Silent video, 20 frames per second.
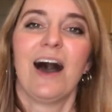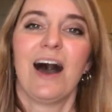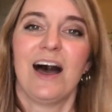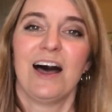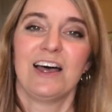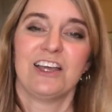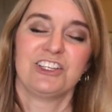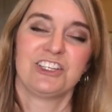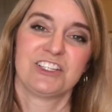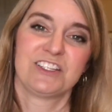
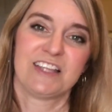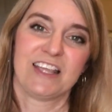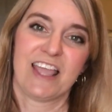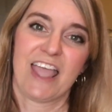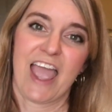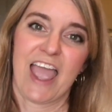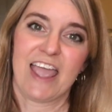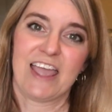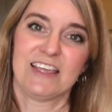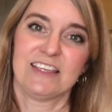uh, just in
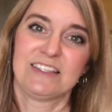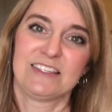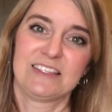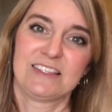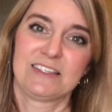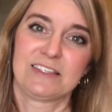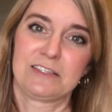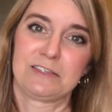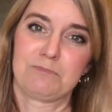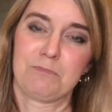
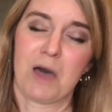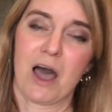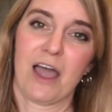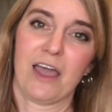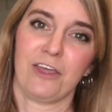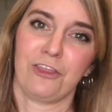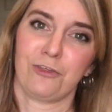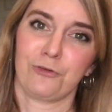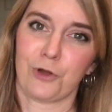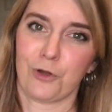case
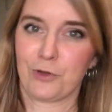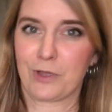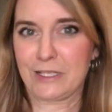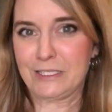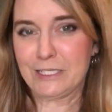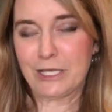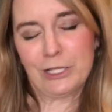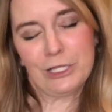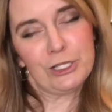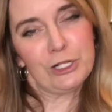my throat
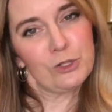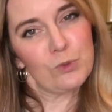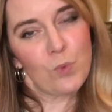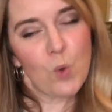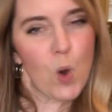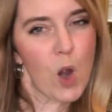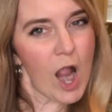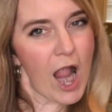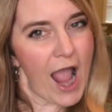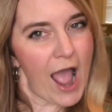gets a little
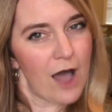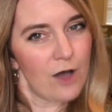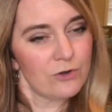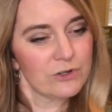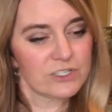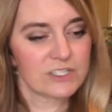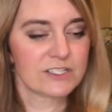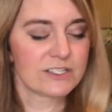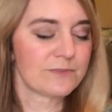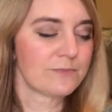wore
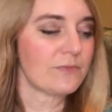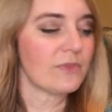out.